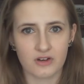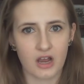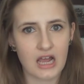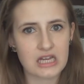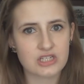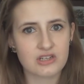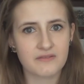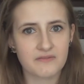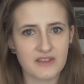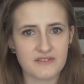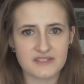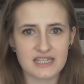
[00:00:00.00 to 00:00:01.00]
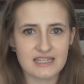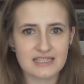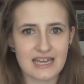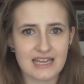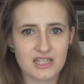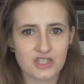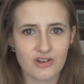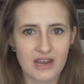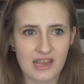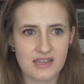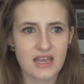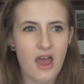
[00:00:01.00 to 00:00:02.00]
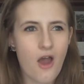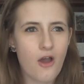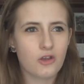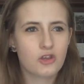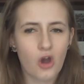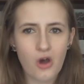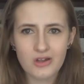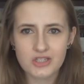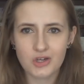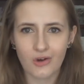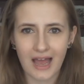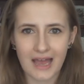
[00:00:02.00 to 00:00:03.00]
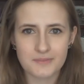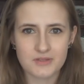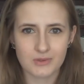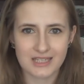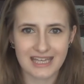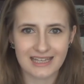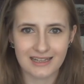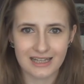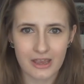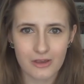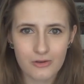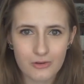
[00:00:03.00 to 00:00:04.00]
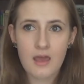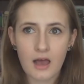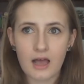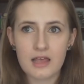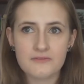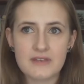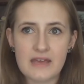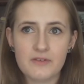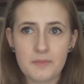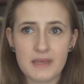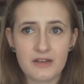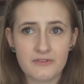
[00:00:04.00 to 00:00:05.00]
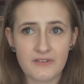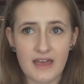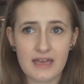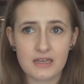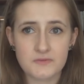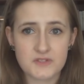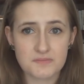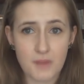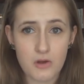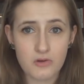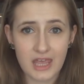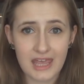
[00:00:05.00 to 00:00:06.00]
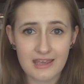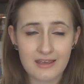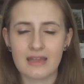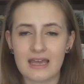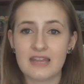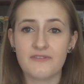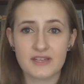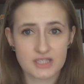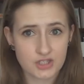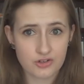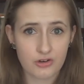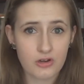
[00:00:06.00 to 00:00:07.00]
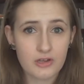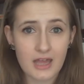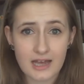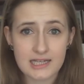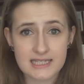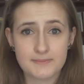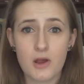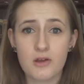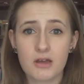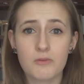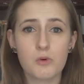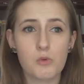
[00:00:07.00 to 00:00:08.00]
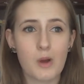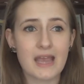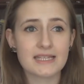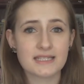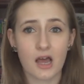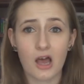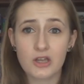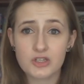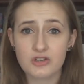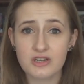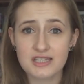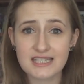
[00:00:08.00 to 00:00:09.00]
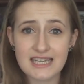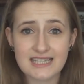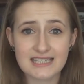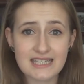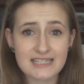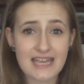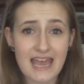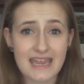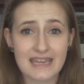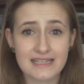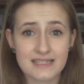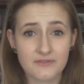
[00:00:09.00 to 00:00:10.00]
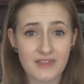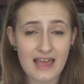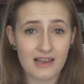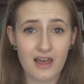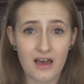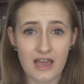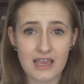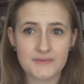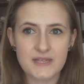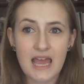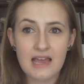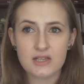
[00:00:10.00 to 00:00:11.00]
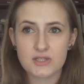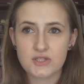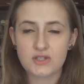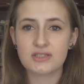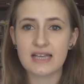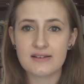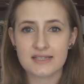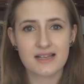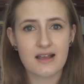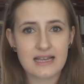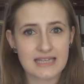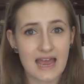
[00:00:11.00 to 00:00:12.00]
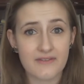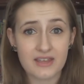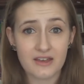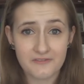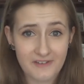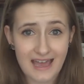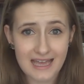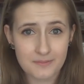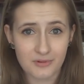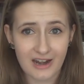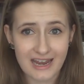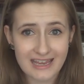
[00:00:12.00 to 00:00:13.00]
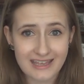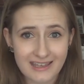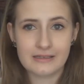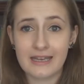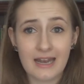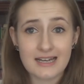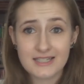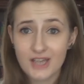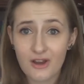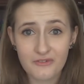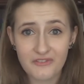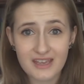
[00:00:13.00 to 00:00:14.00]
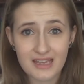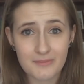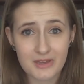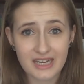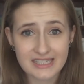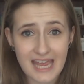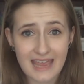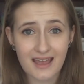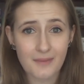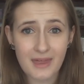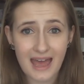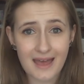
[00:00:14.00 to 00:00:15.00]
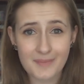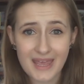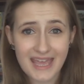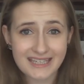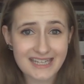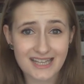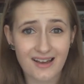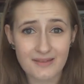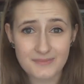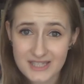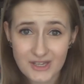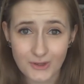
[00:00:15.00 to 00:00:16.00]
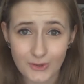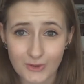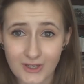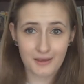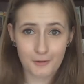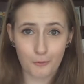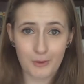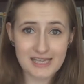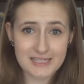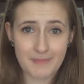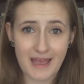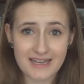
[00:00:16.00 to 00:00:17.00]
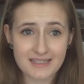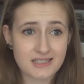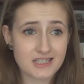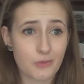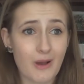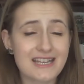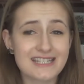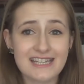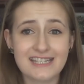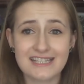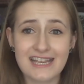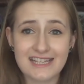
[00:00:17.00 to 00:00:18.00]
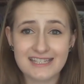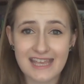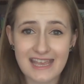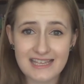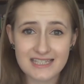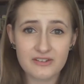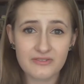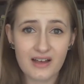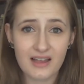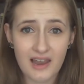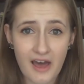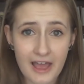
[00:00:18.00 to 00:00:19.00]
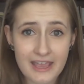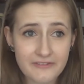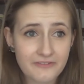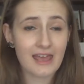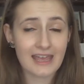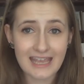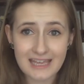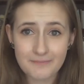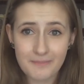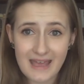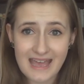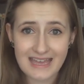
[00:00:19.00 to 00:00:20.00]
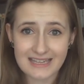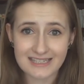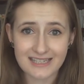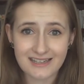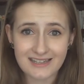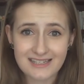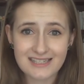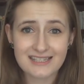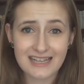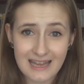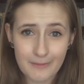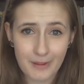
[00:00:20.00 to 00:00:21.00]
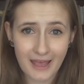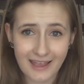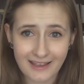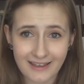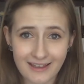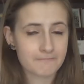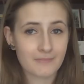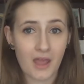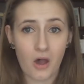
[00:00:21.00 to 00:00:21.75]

for 115 days straight? God, your abs would kill you. I've never been a fan of smoking, and if it's true that a smoker will waste 160 days of their lives stood outside having a fag break, then I don't think I'm gonna take up the habit anytime soon. We spend 26 years of our life in bed, sleeping.